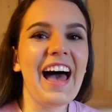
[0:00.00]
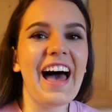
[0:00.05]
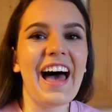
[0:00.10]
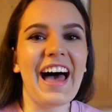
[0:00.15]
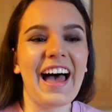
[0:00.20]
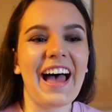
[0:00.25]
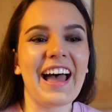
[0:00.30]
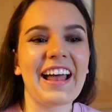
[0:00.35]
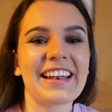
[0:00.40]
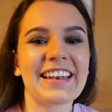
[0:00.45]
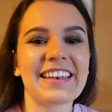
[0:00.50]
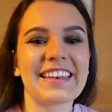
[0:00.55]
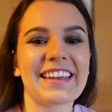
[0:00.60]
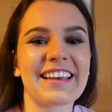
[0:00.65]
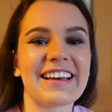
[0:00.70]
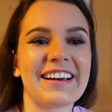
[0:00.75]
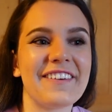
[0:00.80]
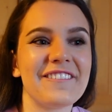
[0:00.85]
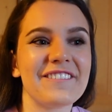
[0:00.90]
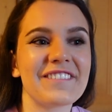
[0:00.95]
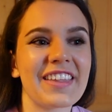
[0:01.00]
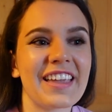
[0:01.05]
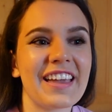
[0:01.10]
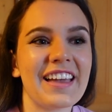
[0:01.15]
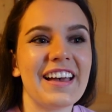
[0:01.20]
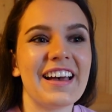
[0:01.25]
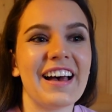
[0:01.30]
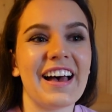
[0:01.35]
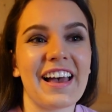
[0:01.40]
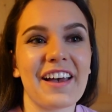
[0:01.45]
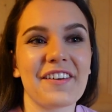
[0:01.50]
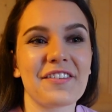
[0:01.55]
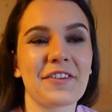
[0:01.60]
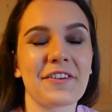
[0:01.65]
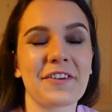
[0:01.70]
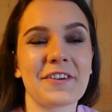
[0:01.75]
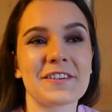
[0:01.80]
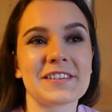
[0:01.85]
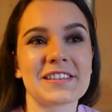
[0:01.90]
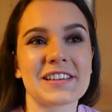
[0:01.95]
and I have to
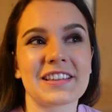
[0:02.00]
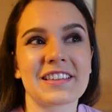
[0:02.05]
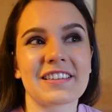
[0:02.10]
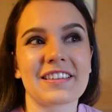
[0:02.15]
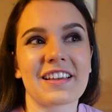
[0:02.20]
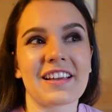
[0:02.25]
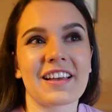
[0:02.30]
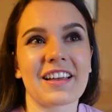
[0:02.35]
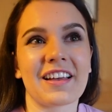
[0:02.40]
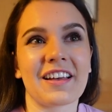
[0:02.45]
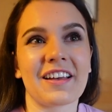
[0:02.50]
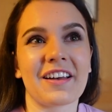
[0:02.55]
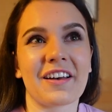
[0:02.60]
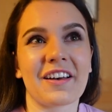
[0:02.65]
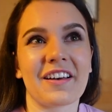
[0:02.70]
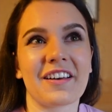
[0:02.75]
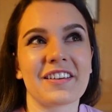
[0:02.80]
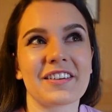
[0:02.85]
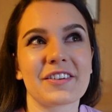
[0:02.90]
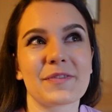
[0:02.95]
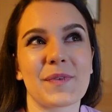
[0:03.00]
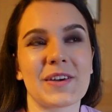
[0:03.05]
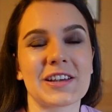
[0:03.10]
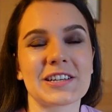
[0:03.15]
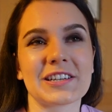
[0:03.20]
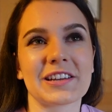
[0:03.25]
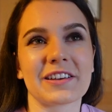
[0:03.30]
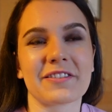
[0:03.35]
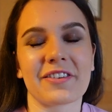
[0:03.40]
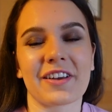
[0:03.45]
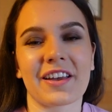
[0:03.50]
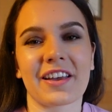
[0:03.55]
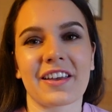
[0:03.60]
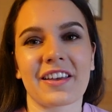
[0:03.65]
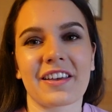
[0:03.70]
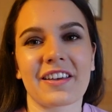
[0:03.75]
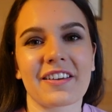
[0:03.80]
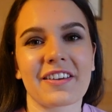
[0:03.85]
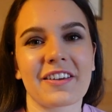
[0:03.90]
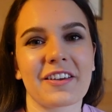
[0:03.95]
use it, especially if
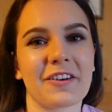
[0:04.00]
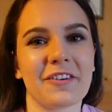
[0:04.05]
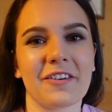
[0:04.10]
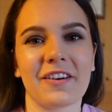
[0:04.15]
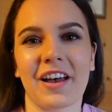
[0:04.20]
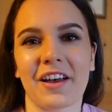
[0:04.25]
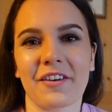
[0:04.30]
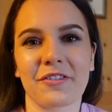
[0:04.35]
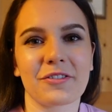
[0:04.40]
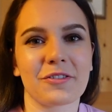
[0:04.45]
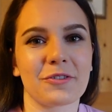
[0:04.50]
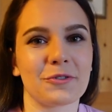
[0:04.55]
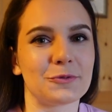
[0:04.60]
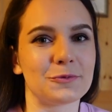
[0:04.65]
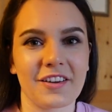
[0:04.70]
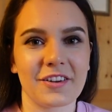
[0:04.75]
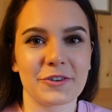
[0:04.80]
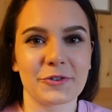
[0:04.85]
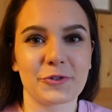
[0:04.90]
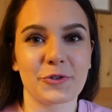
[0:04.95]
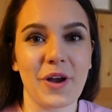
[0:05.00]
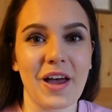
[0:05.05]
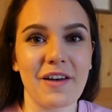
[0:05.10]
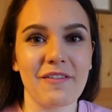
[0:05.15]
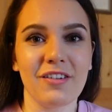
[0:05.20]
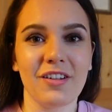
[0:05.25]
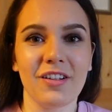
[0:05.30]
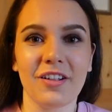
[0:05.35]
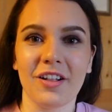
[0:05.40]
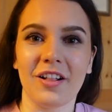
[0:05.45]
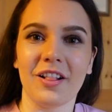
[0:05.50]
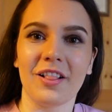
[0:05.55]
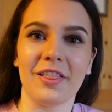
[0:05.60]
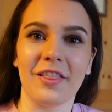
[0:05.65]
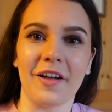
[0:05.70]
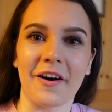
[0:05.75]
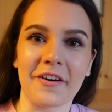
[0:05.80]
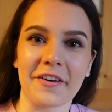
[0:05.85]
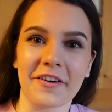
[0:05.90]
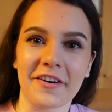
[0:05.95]
I, you know, have to travel
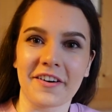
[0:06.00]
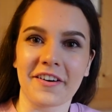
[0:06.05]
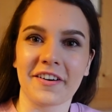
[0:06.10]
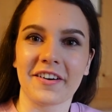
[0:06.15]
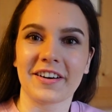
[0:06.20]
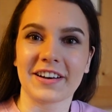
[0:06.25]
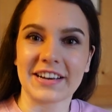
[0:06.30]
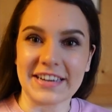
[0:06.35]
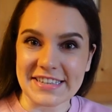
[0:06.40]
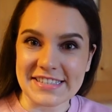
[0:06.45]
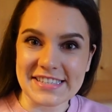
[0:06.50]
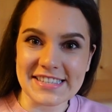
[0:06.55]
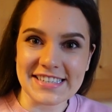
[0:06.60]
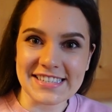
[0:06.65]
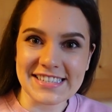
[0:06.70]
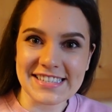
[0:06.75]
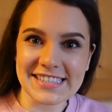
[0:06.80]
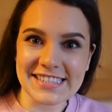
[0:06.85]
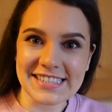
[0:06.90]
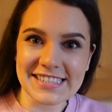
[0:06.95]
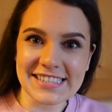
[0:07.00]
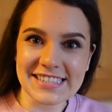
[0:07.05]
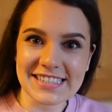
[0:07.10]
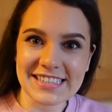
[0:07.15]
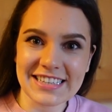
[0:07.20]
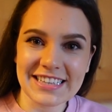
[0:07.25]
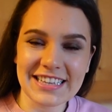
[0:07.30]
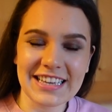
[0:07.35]
longer distances,